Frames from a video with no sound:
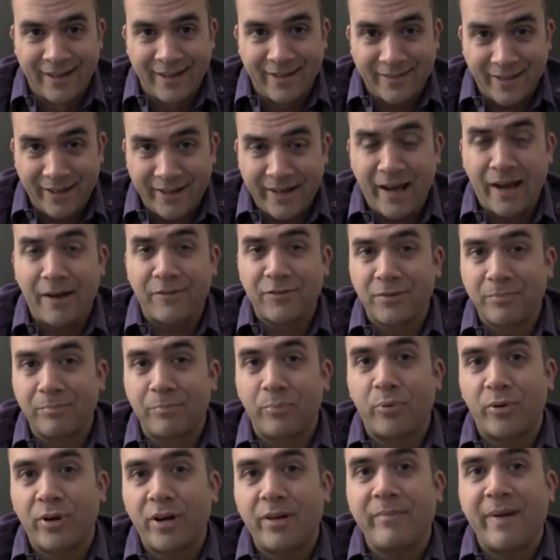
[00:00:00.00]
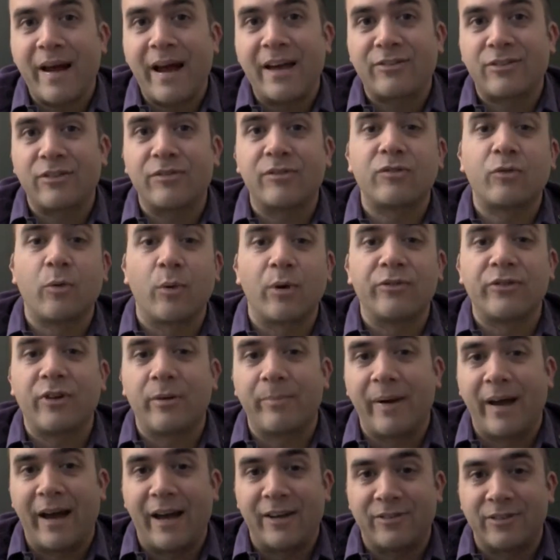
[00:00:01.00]
they now have some pretty massive storage
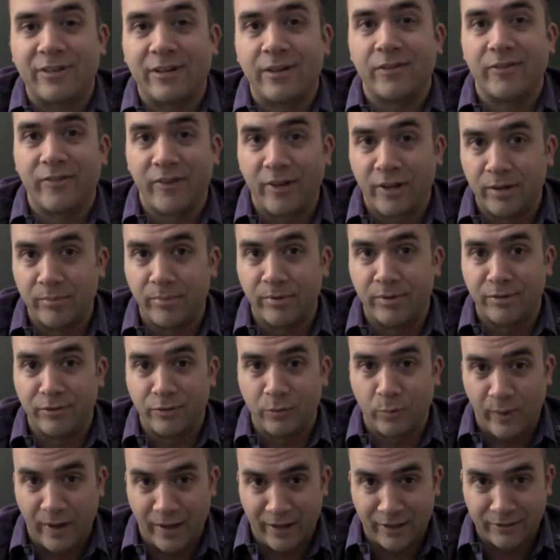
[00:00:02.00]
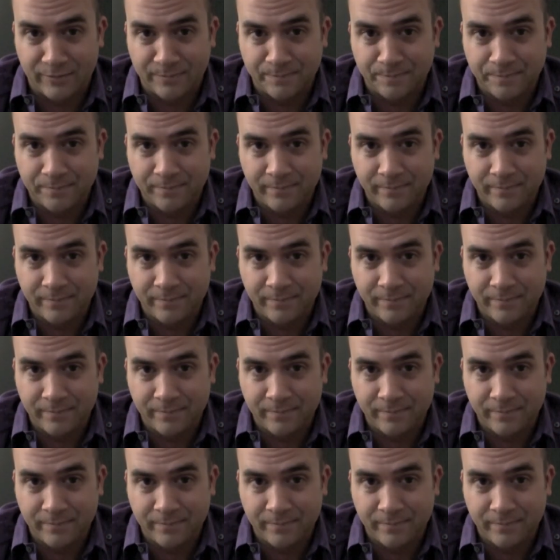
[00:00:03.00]
capacities available as well.